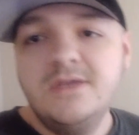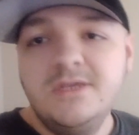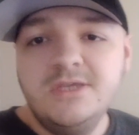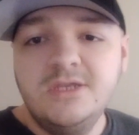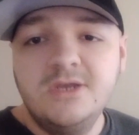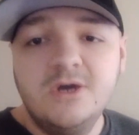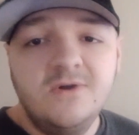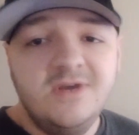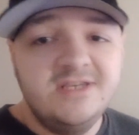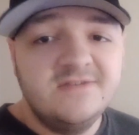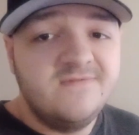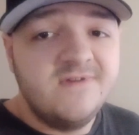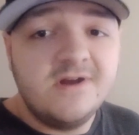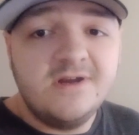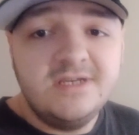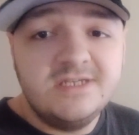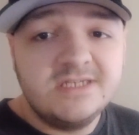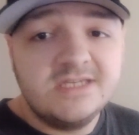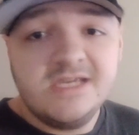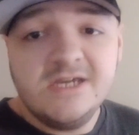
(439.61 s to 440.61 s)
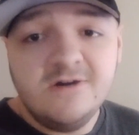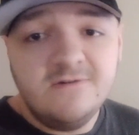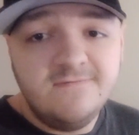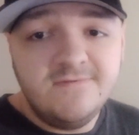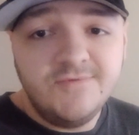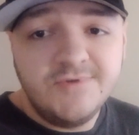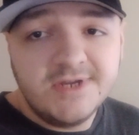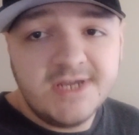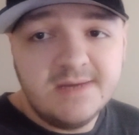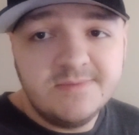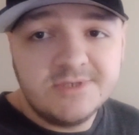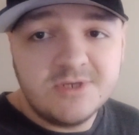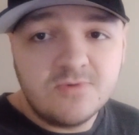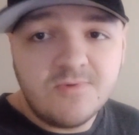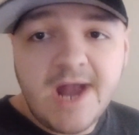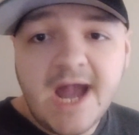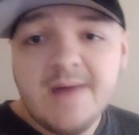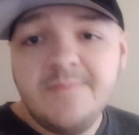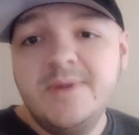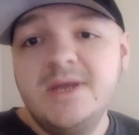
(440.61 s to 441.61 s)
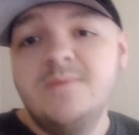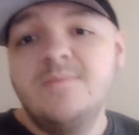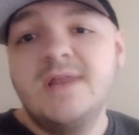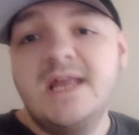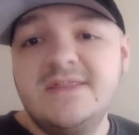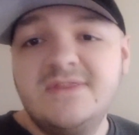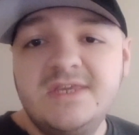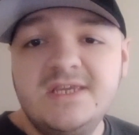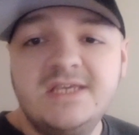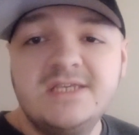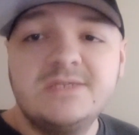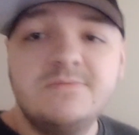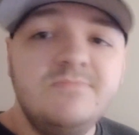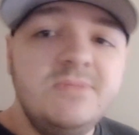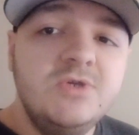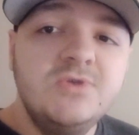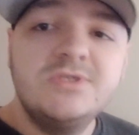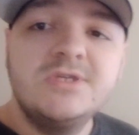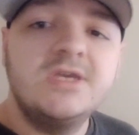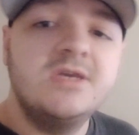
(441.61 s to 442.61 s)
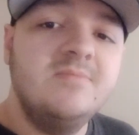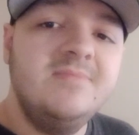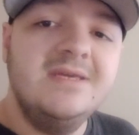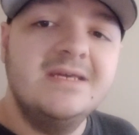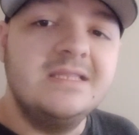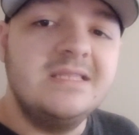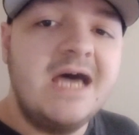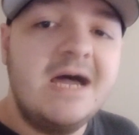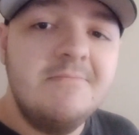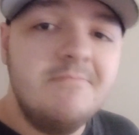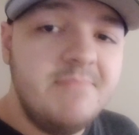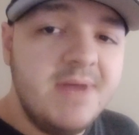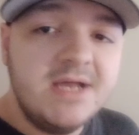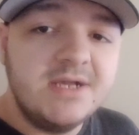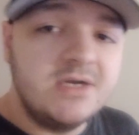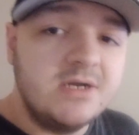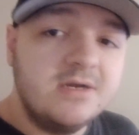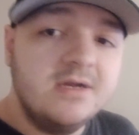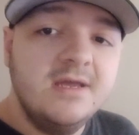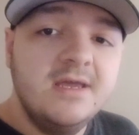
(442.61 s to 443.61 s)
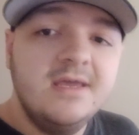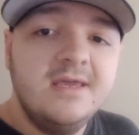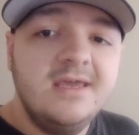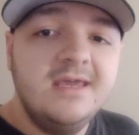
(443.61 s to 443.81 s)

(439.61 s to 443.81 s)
You know, he's very skillful when it comes to rapping, but I think his music could be a lot better.